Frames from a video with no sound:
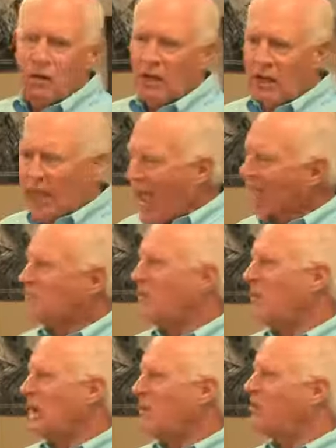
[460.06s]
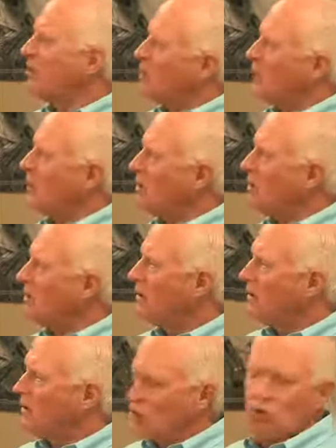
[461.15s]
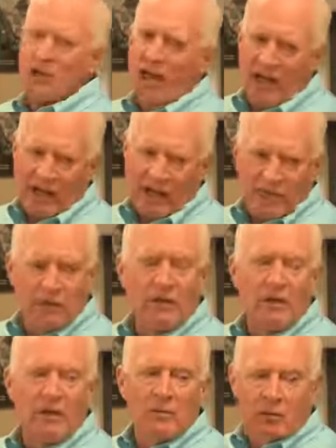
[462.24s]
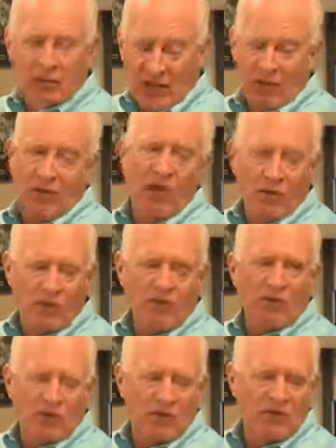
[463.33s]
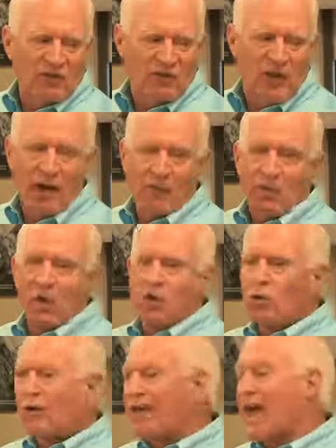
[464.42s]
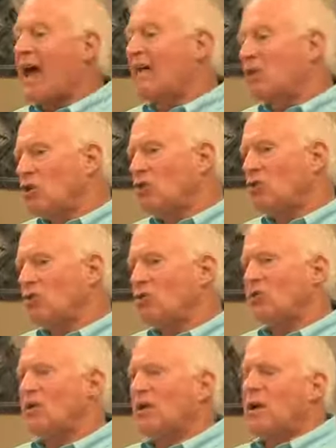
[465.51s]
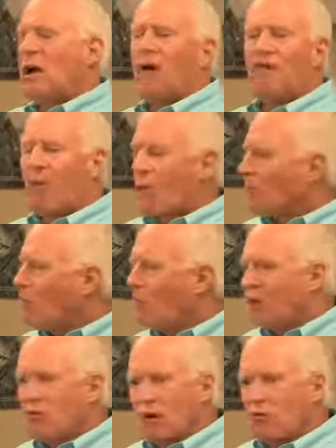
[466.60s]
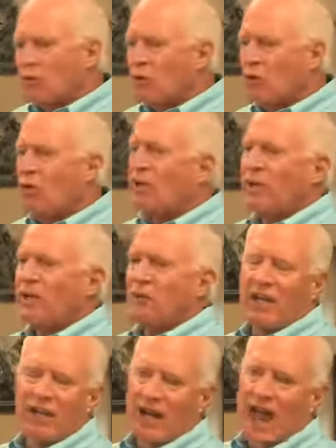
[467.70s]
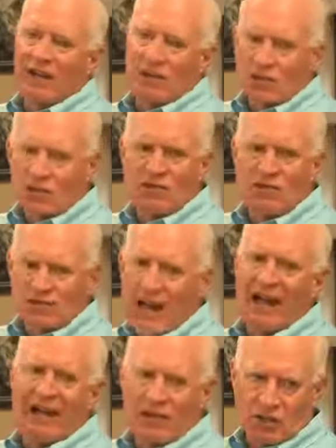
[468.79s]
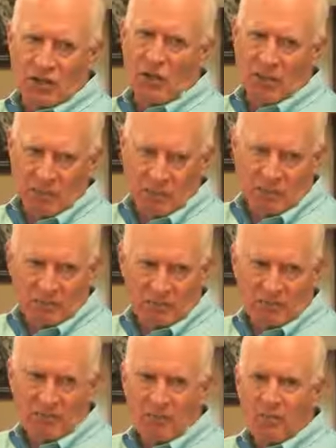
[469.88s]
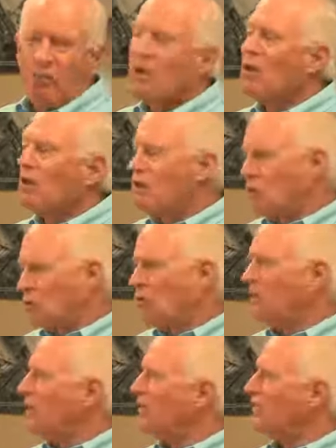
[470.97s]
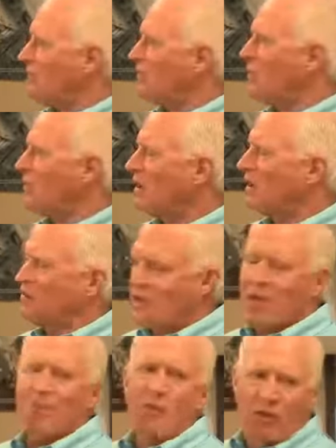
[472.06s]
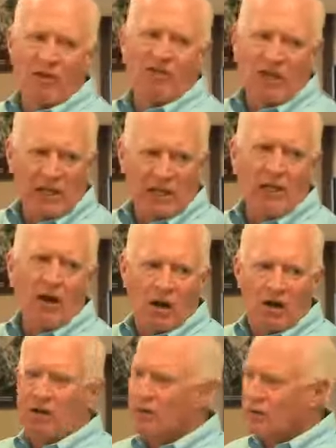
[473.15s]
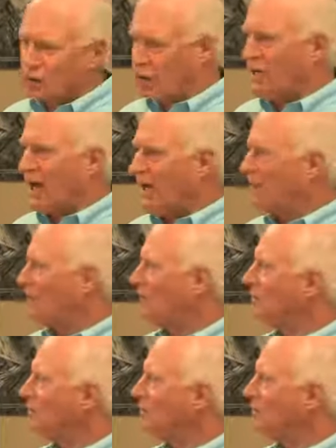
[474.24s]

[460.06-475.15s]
It has to be able to take U-dies because that's how the system is set up. You cannot use a 4-point crimp tool and you cannot use a die-less crimper. You do need something that is capable of taking our U-dies.